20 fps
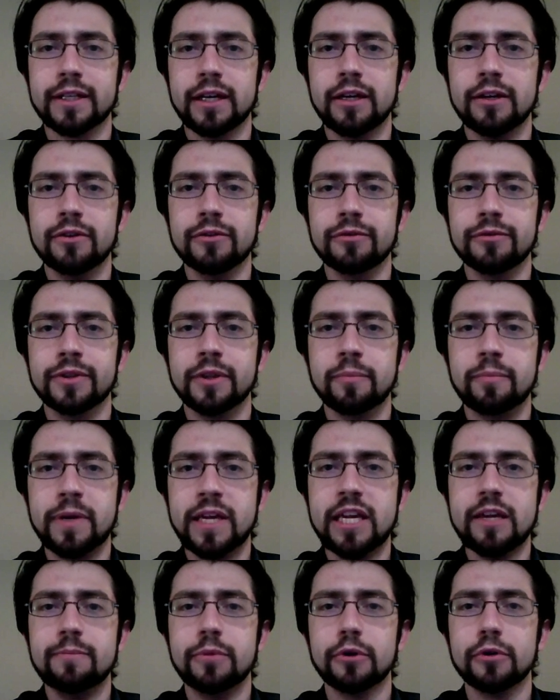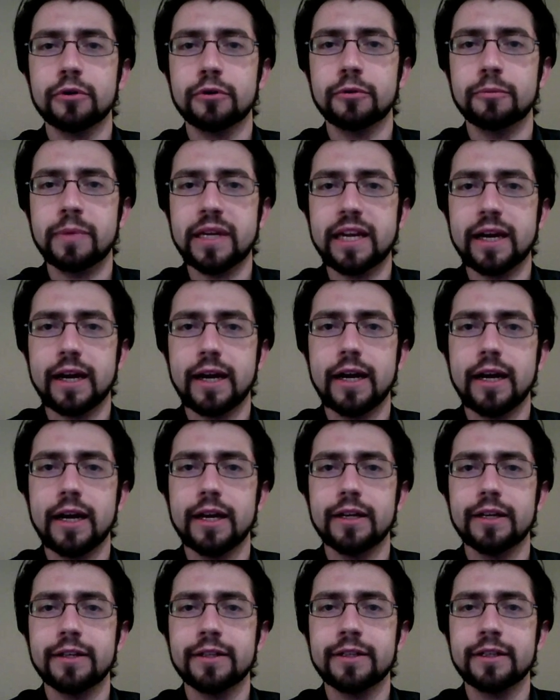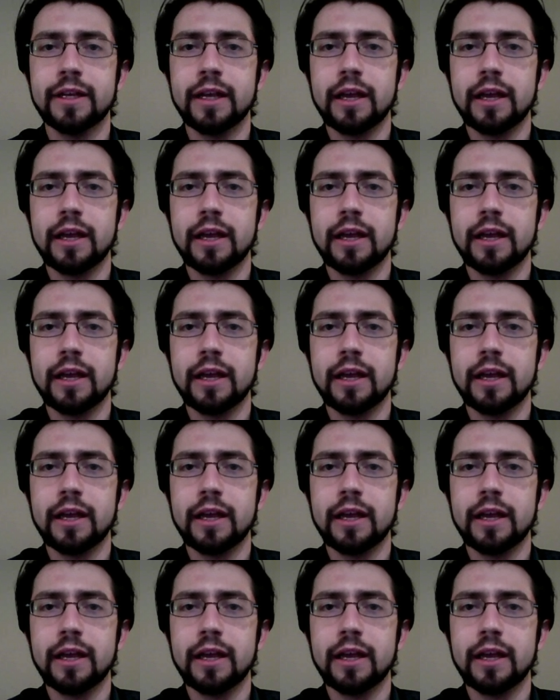of the people behind